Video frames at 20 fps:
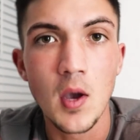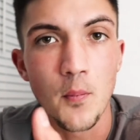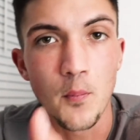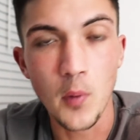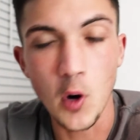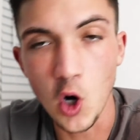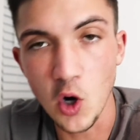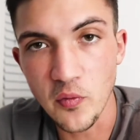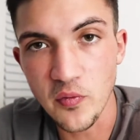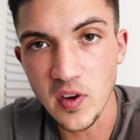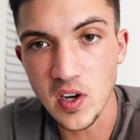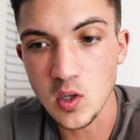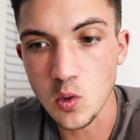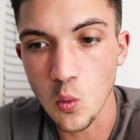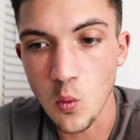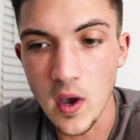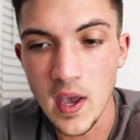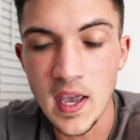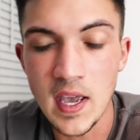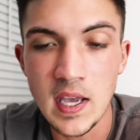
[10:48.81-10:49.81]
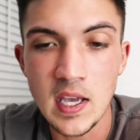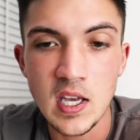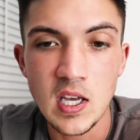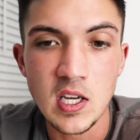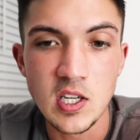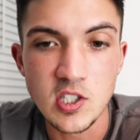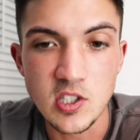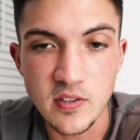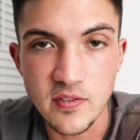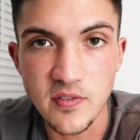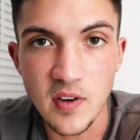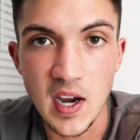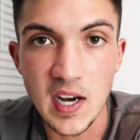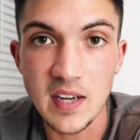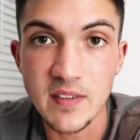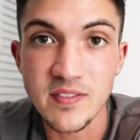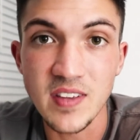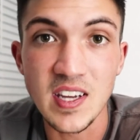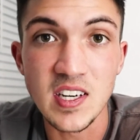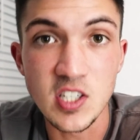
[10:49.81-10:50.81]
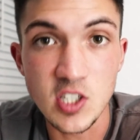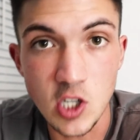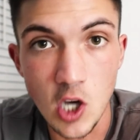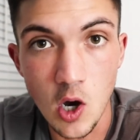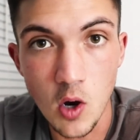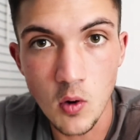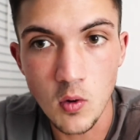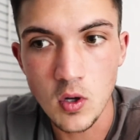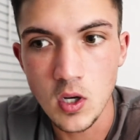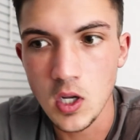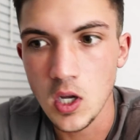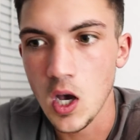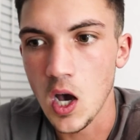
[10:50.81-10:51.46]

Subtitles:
Perfect way to find if they don't.